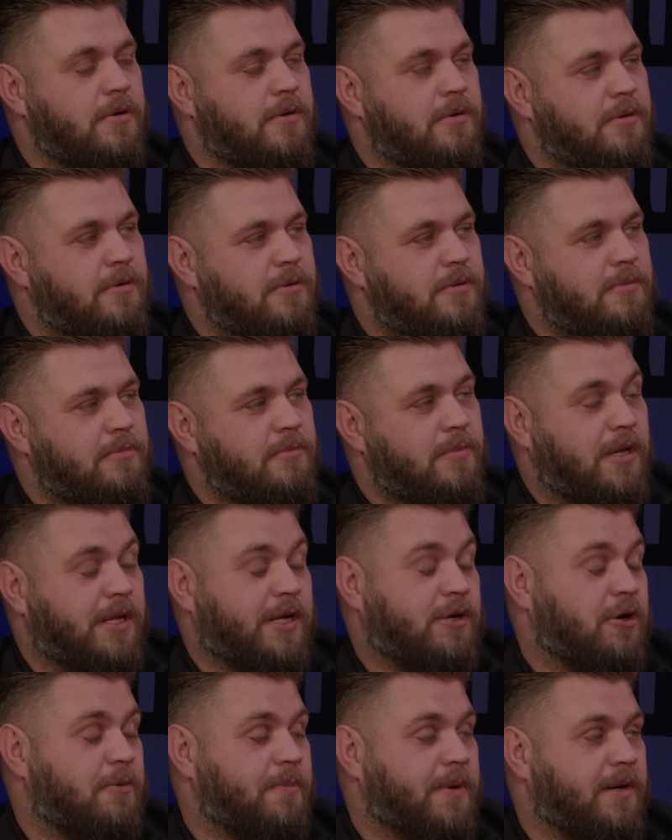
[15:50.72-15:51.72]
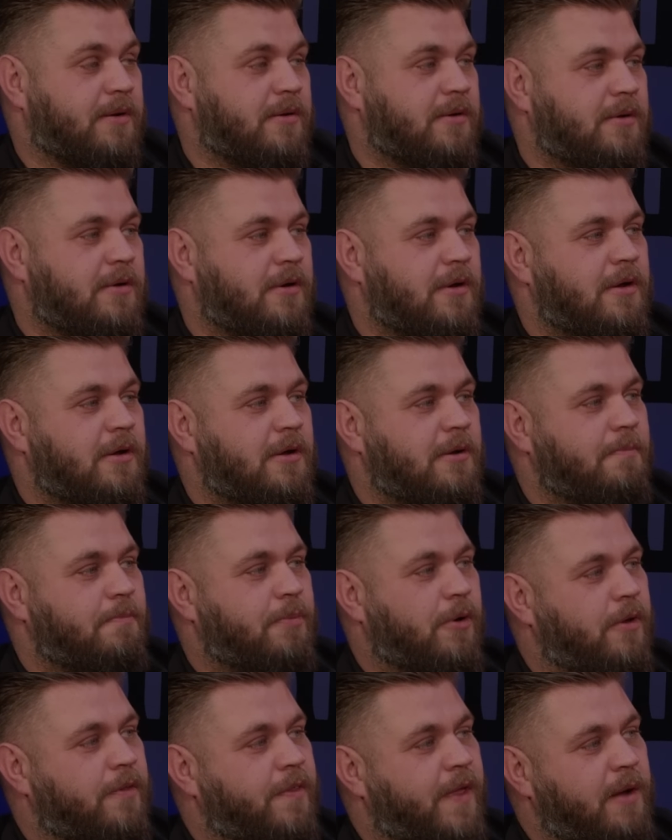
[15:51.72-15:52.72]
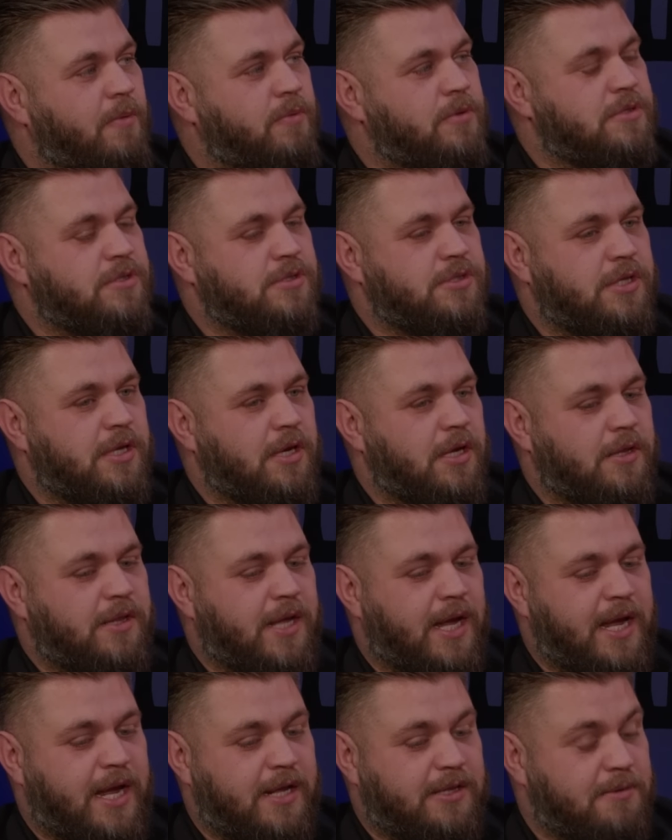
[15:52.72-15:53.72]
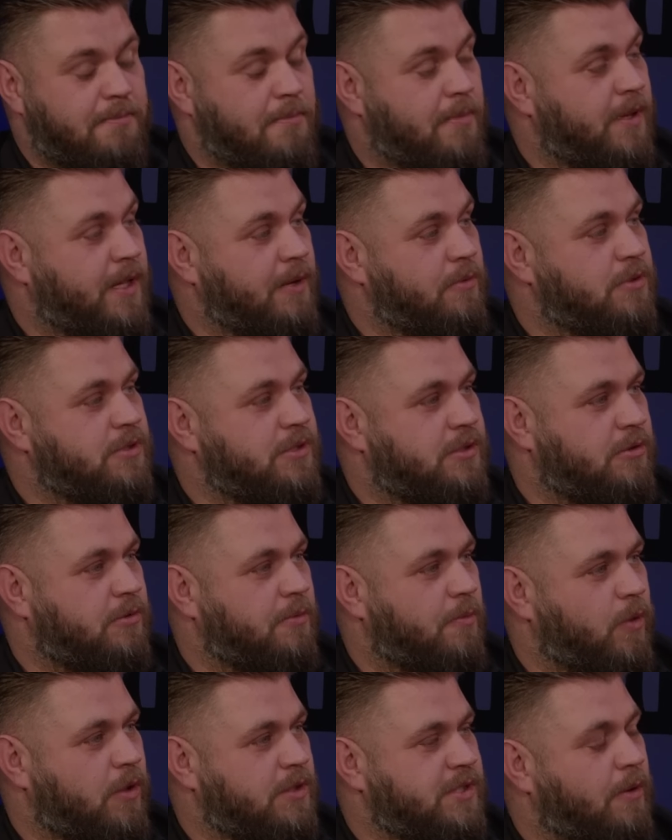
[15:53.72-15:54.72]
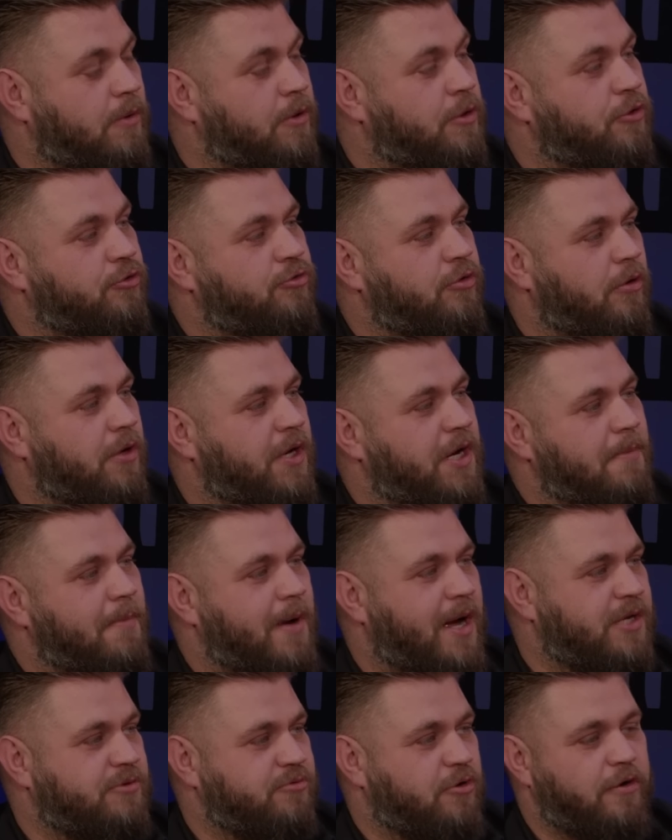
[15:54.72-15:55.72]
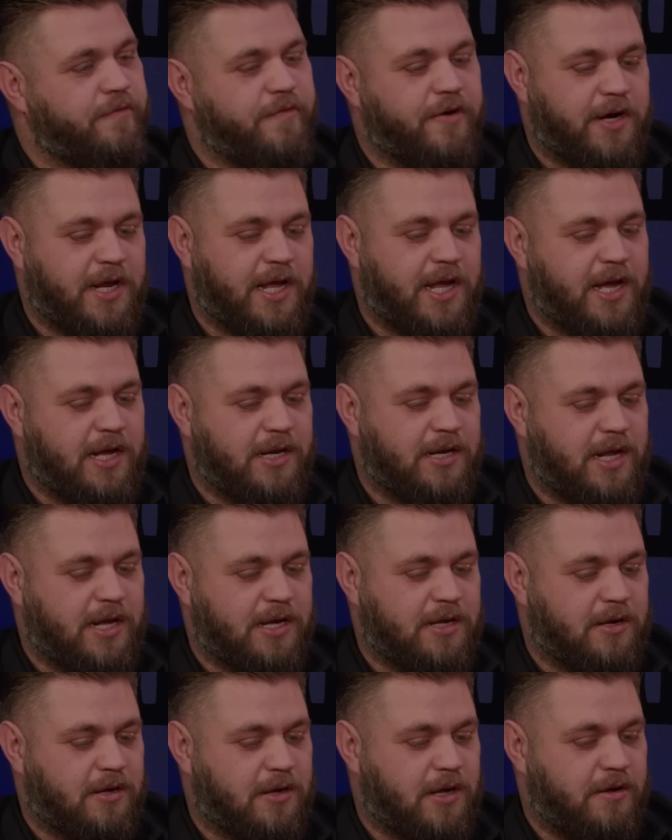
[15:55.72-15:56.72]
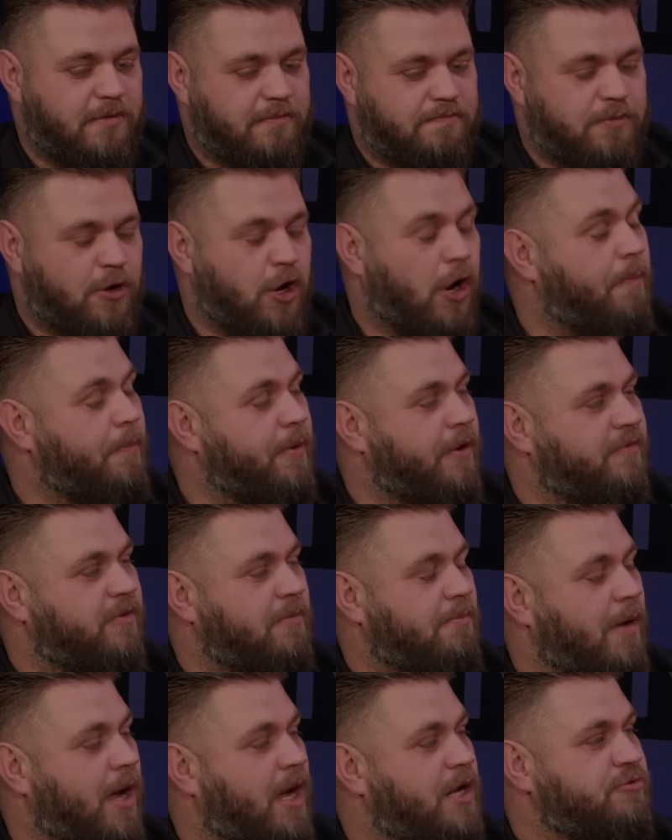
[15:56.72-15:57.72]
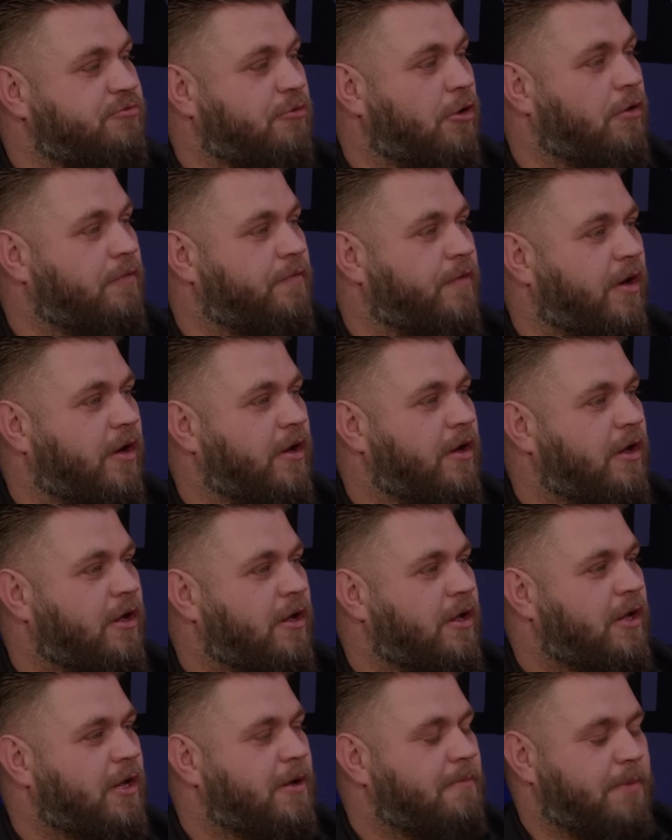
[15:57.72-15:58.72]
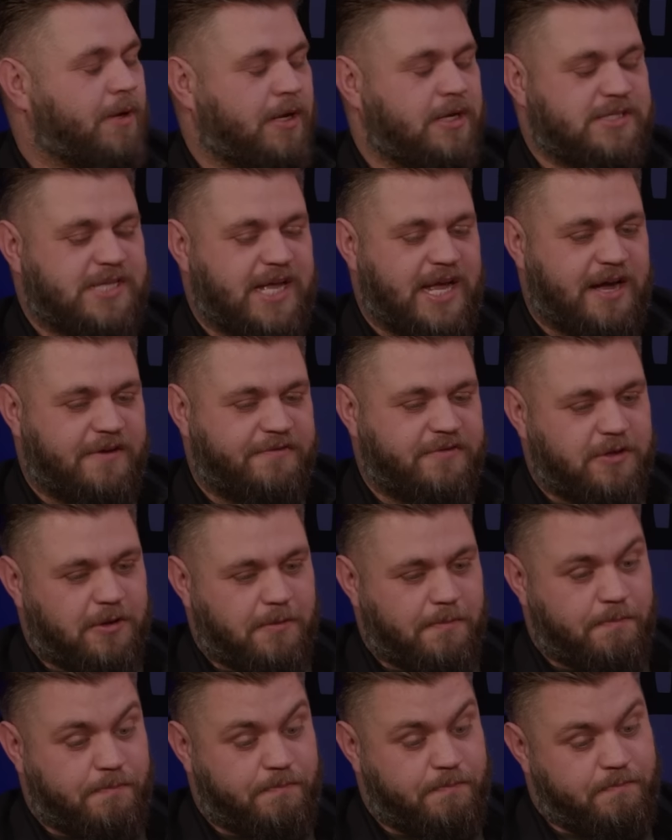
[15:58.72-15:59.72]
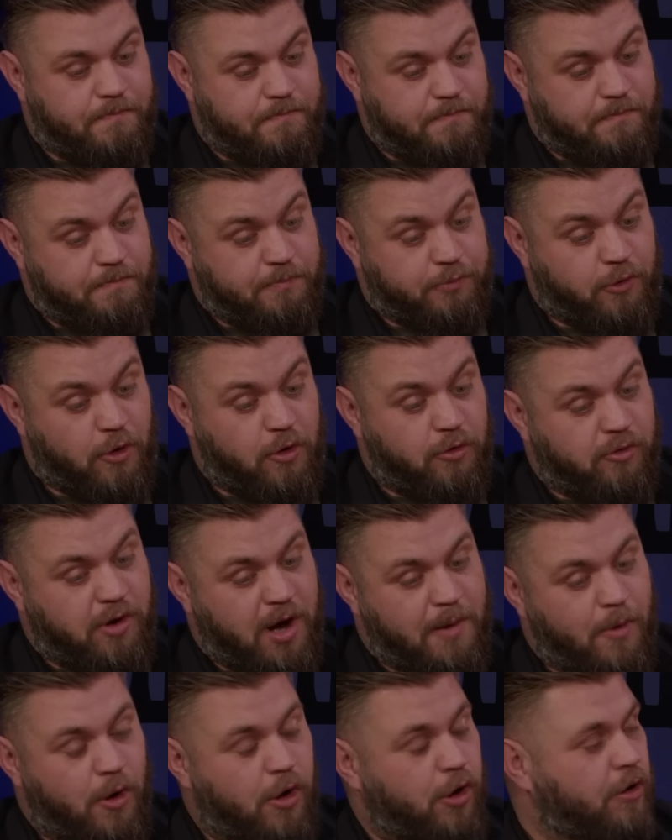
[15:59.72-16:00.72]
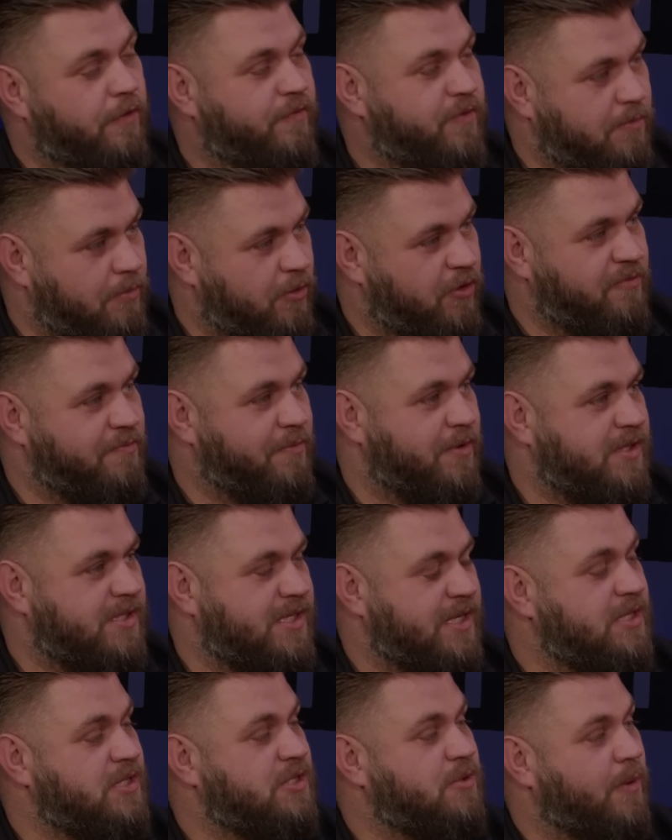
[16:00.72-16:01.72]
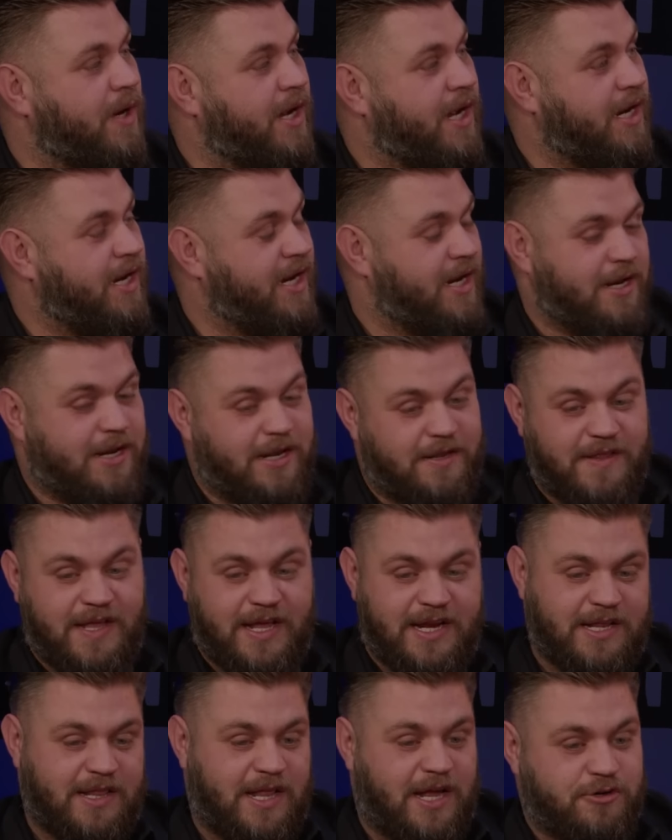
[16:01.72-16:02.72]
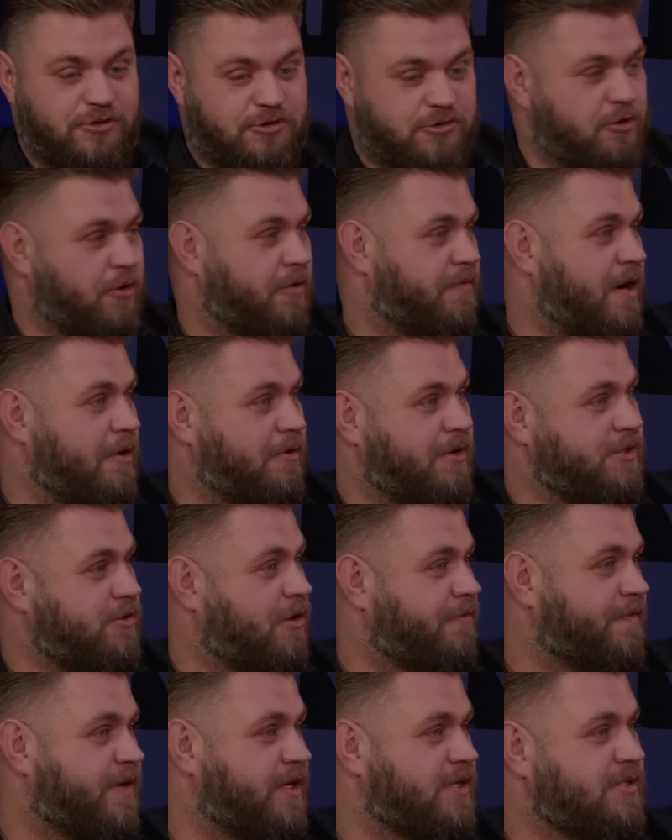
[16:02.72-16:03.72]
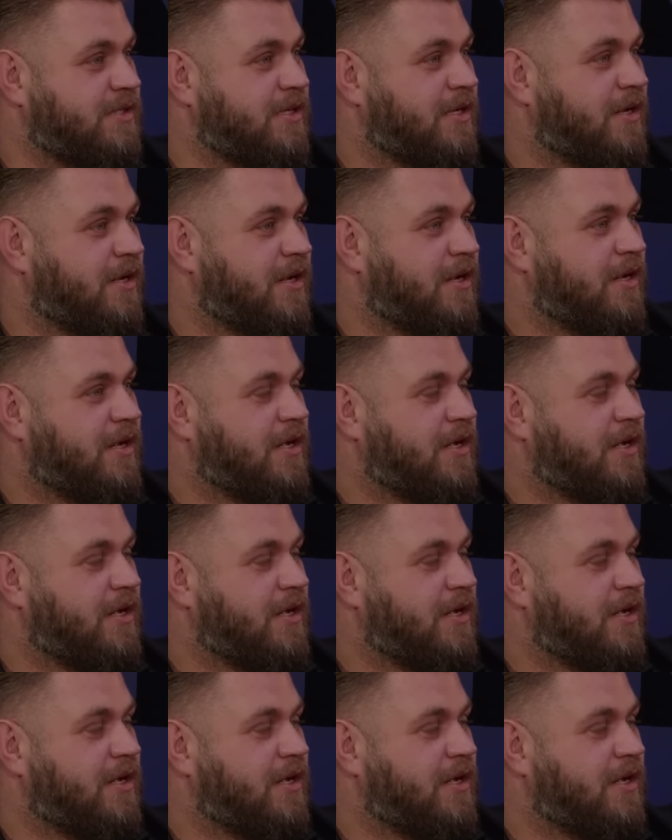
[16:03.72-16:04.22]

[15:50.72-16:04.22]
weren't. Well, he could have been, but they was they had the he was the ones that were controlling the Mars rover, and he had like a, a copy of the Mars rover because they have to program all of the movements into it, in, and they had it like just going around his office.